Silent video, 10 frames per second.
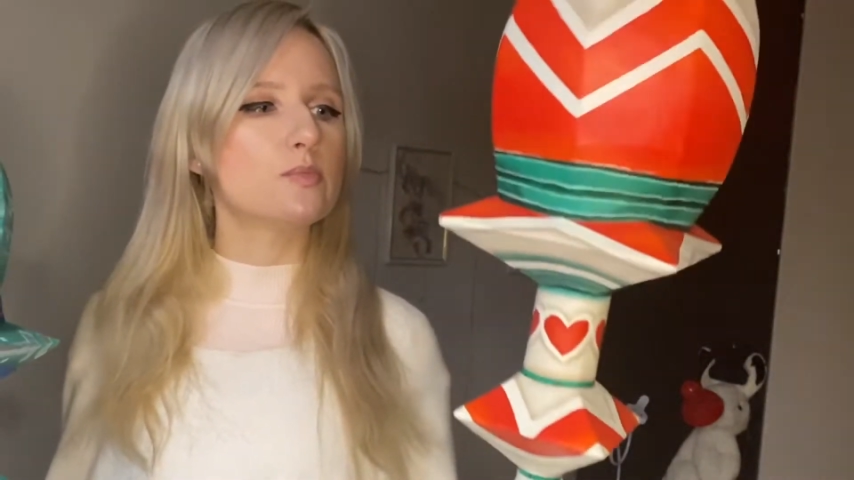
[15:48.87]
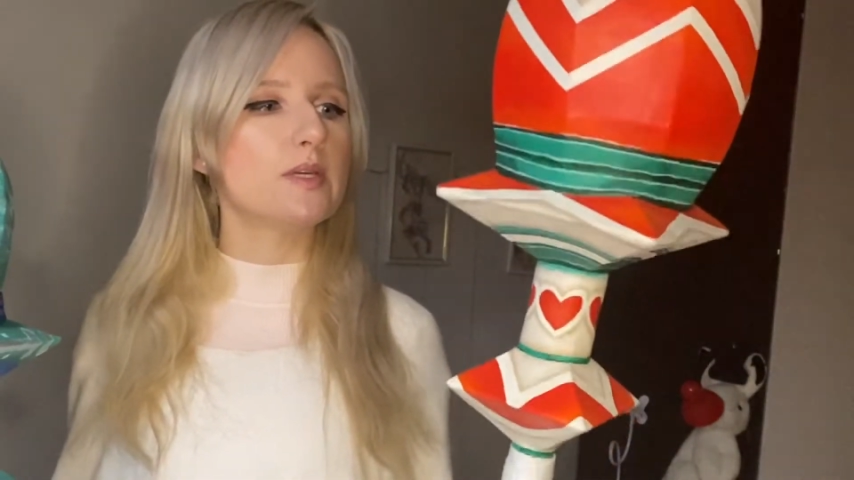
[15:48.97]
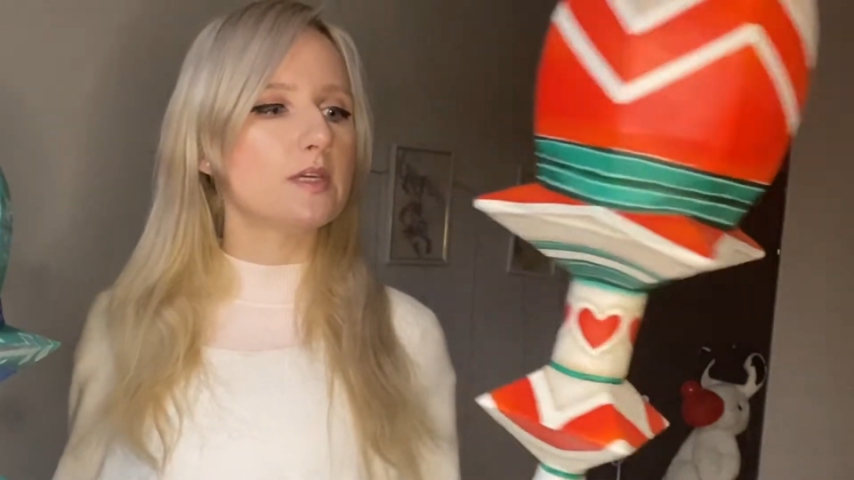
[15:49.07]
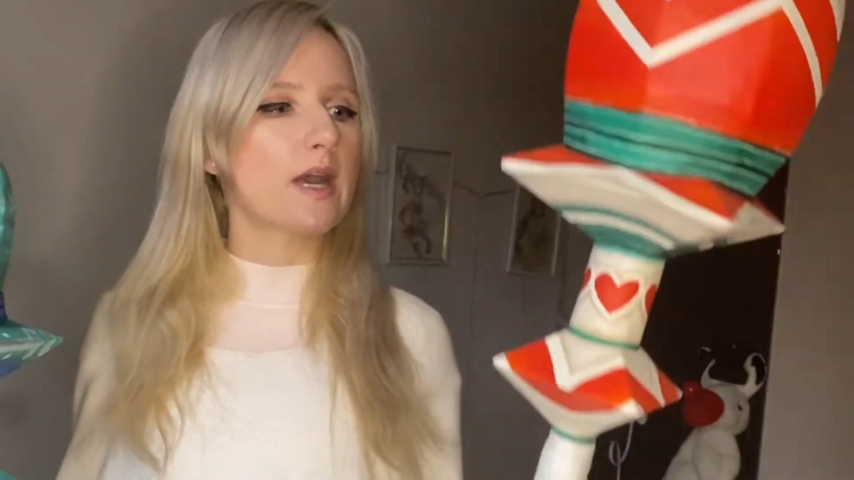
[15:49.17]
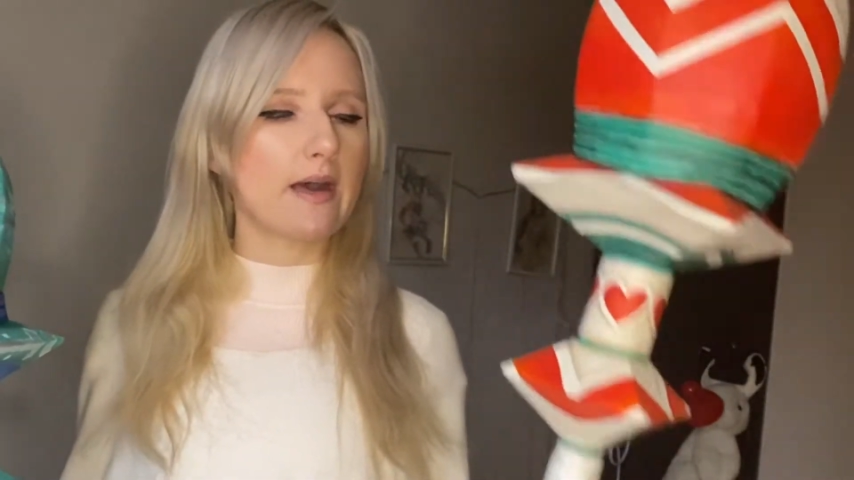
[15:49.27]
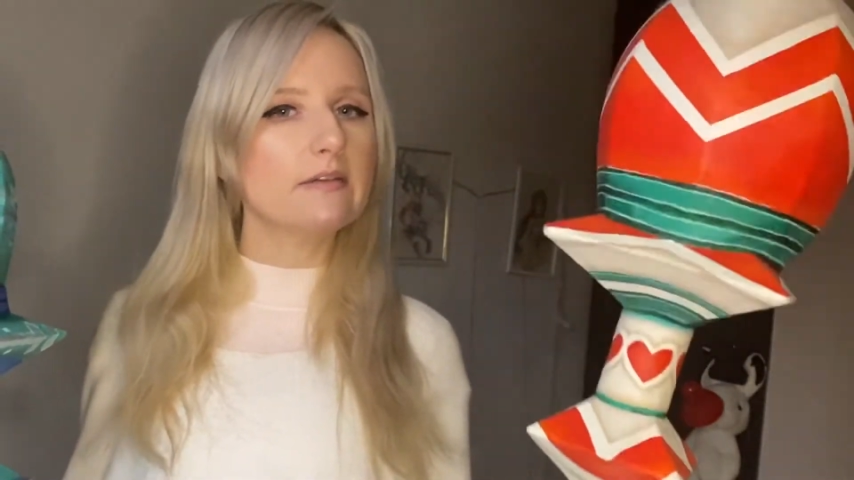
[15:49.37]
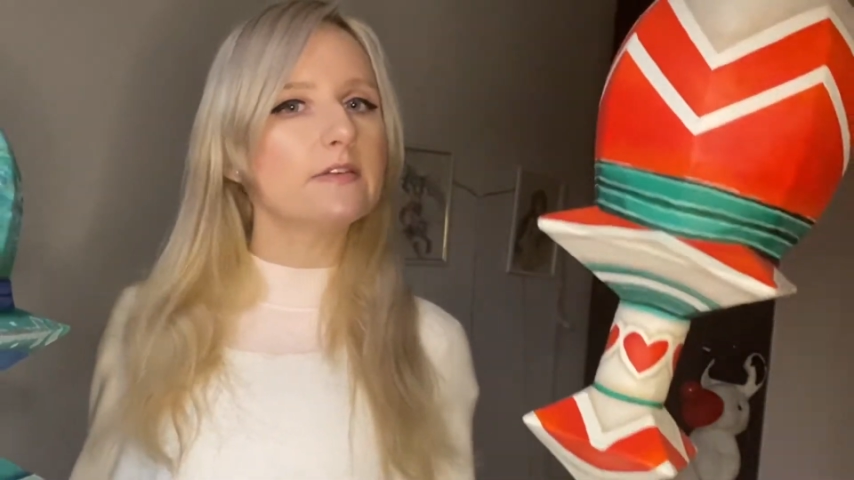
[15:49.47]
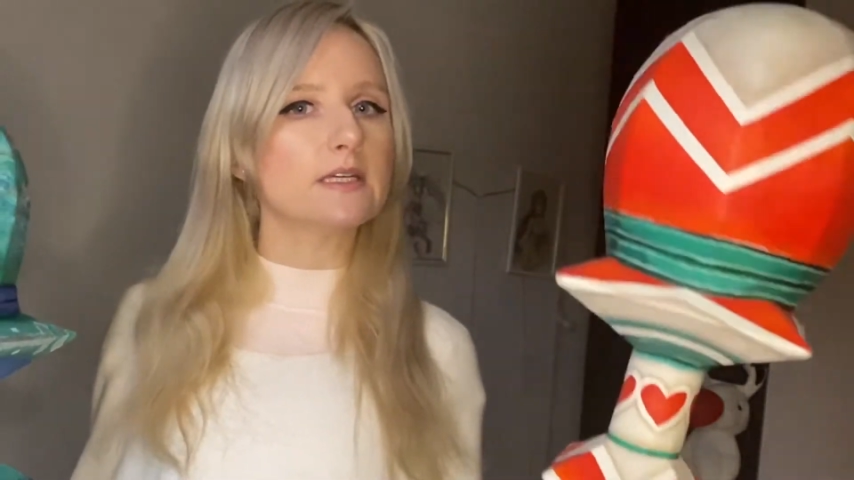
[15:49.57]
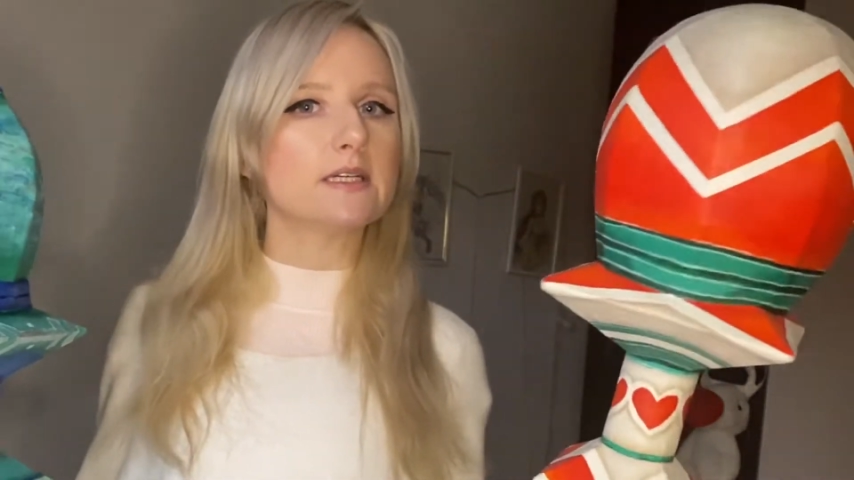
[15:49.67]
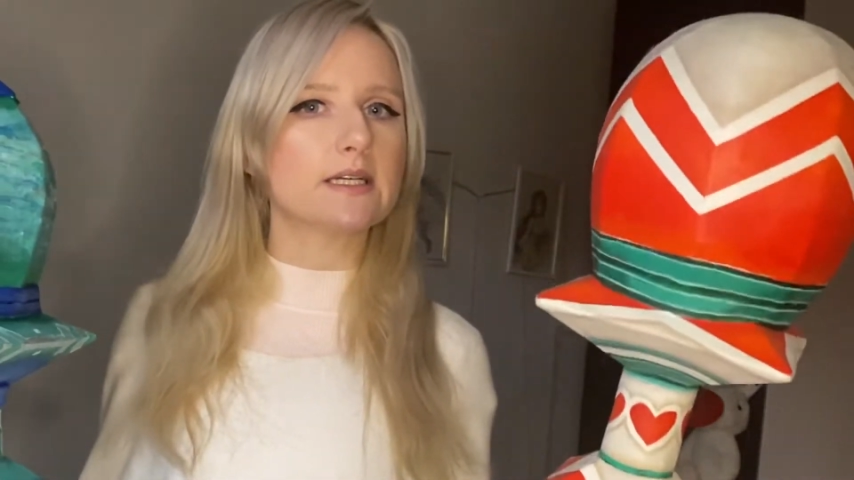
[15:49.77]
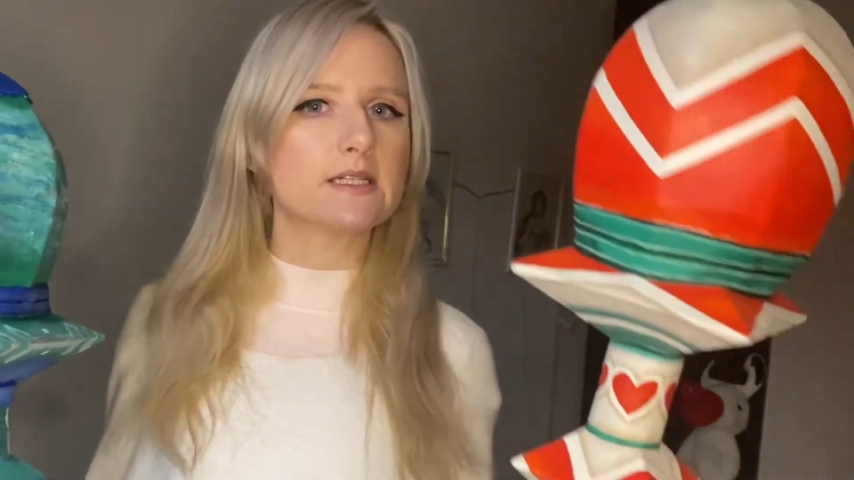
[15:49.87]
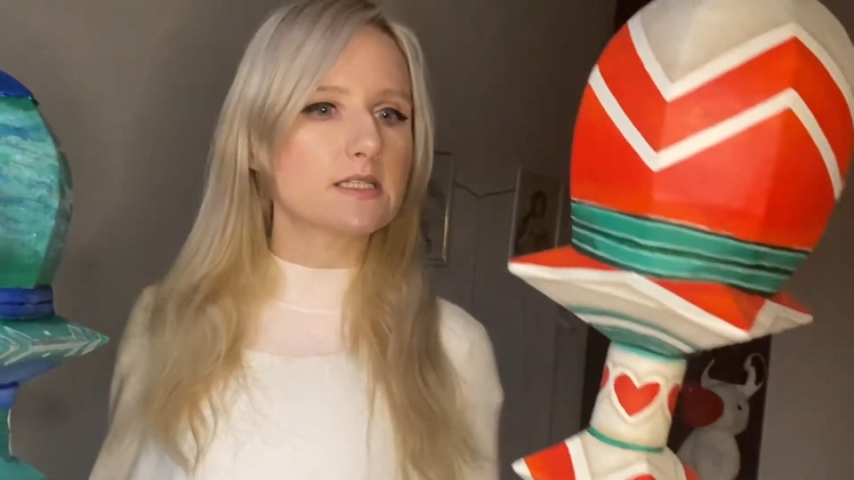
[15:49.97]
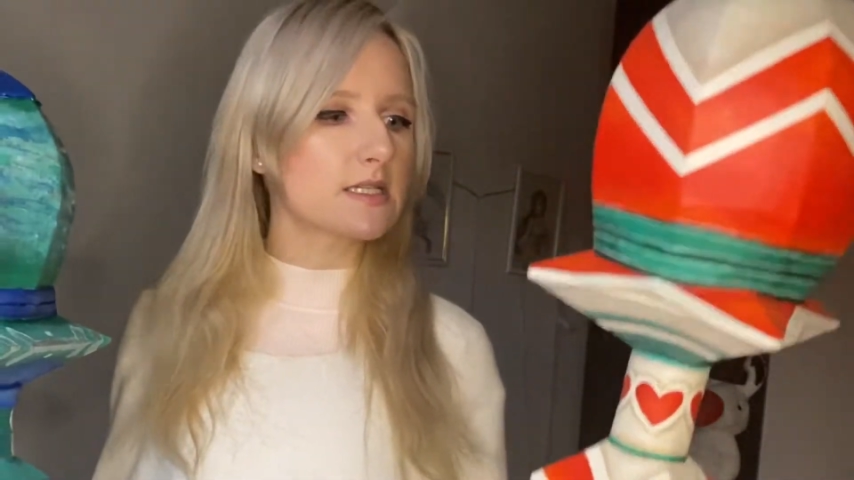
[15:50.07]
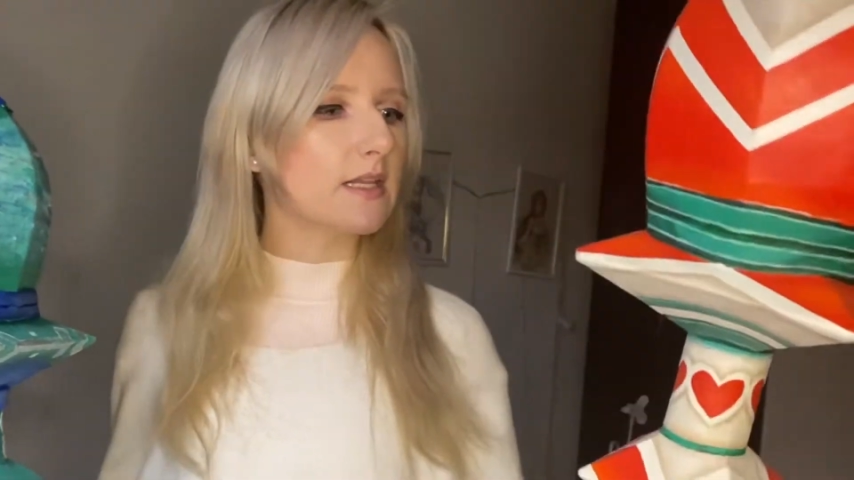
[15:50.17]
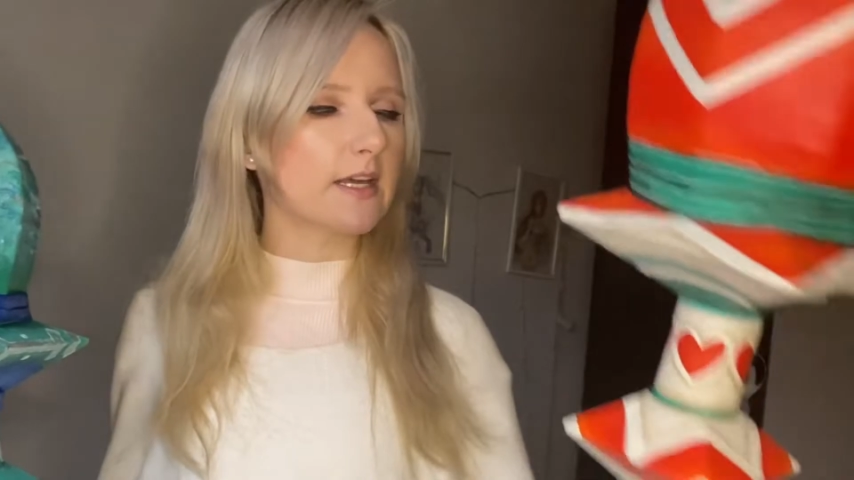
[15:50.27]
be heavier
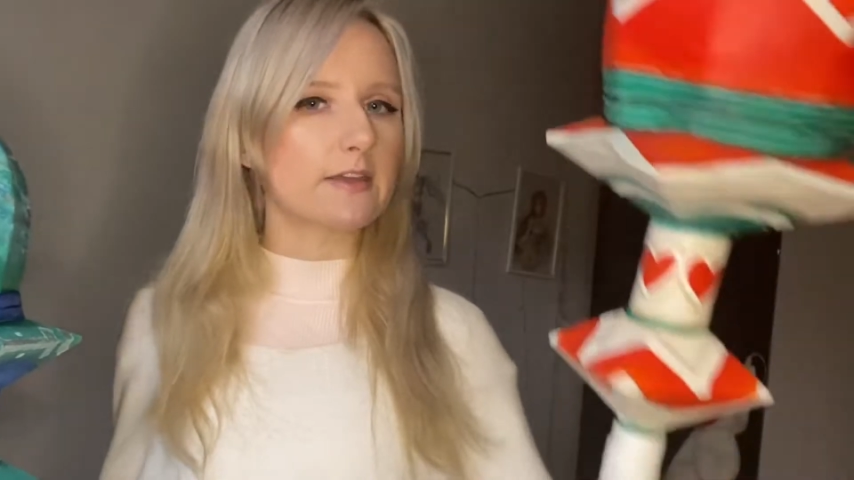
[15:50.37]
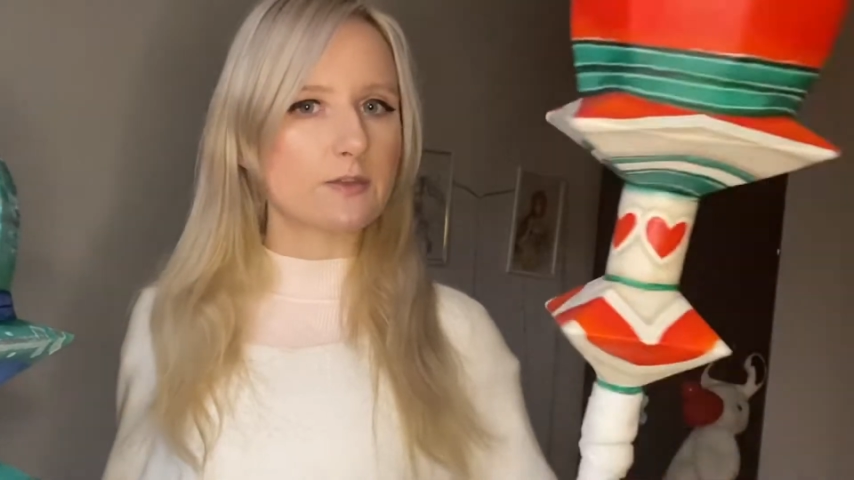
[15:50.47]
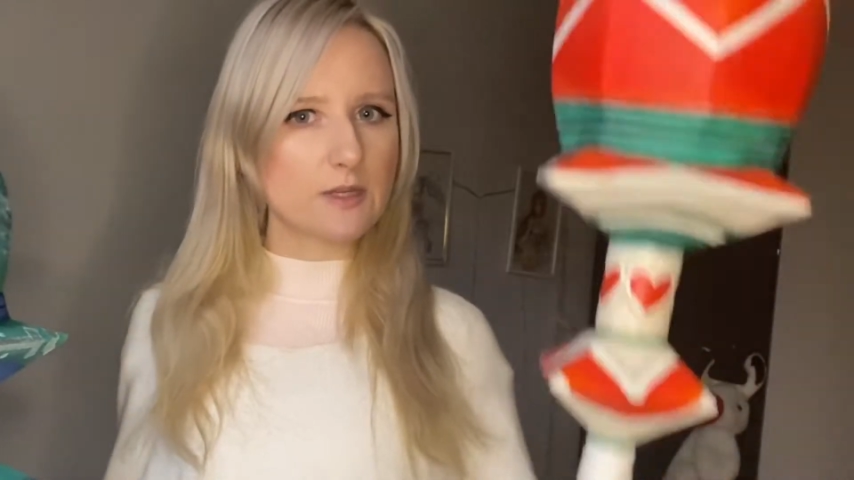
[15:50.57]
and like